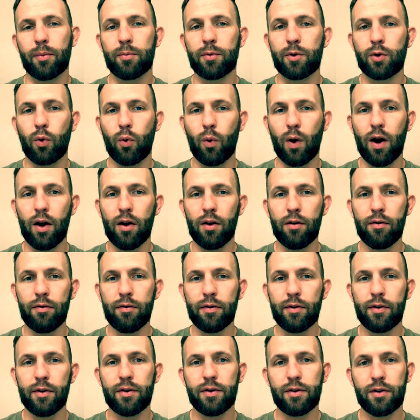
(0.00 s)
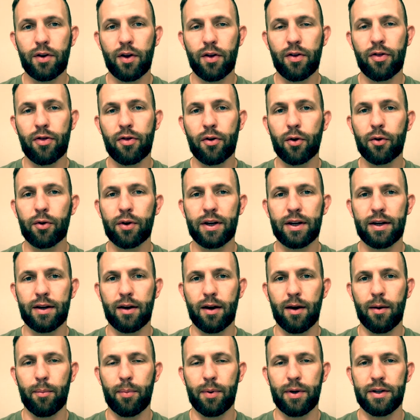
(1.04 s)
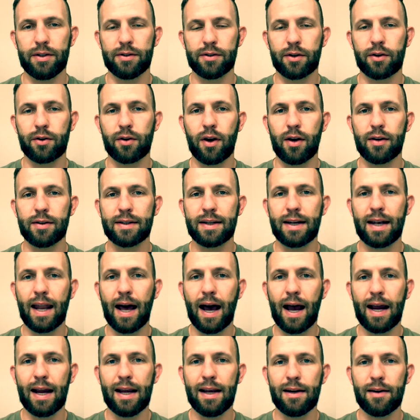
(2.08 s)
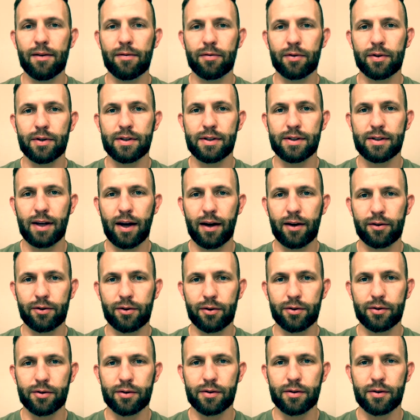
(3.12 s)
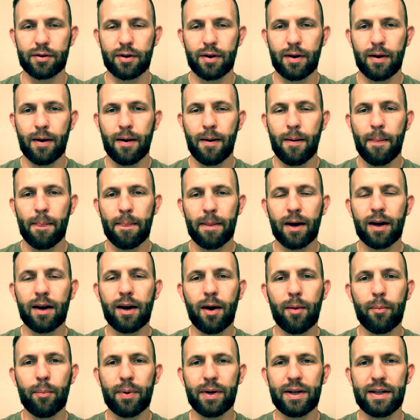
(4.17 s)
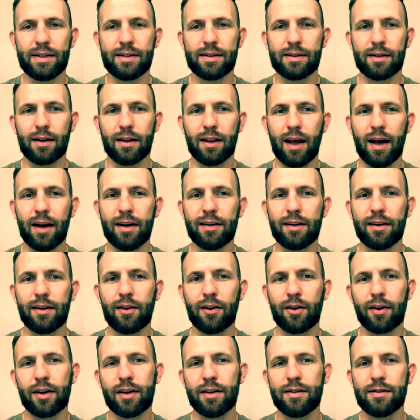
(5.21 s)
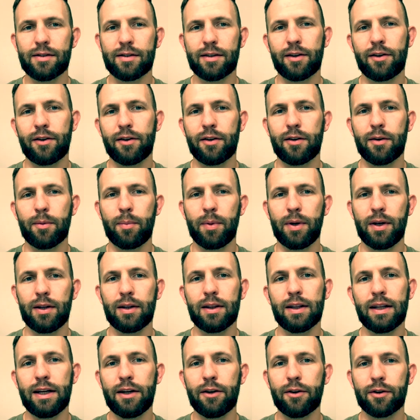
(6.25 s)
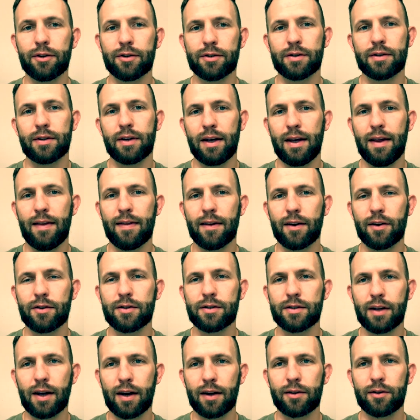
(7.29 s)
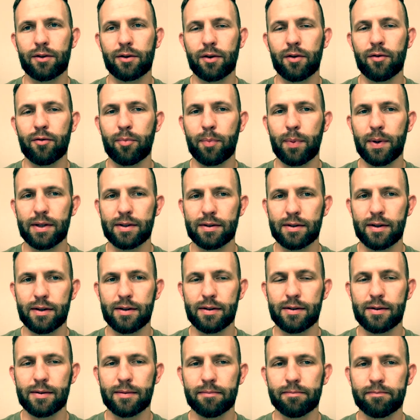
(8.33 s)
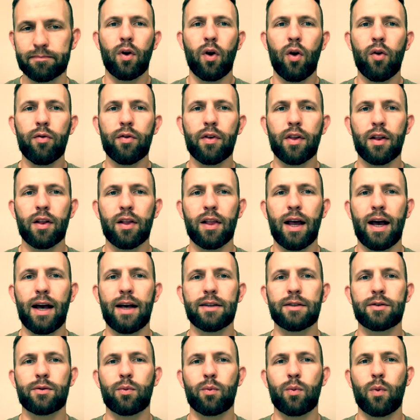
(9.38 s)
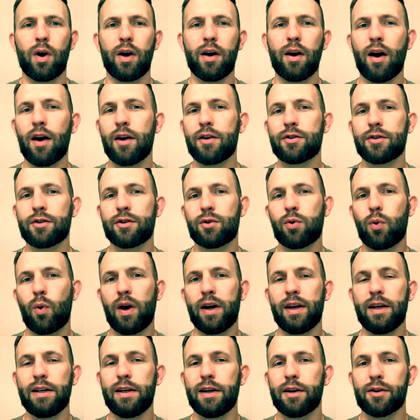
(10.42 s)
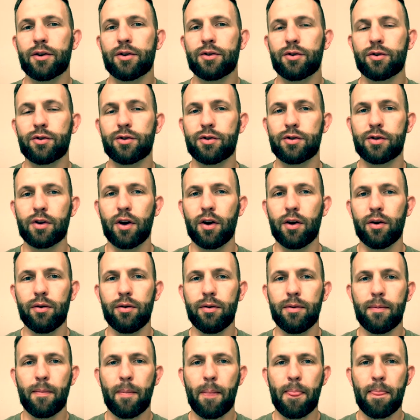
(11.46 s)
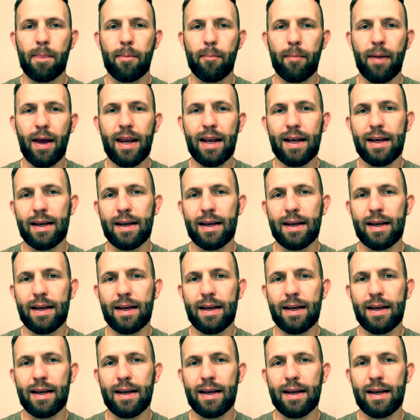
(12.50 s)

12 to 30 companies across nine different sectors. The companies selected are considered to be leaders in their sector of business. Over the last 120 years or so, many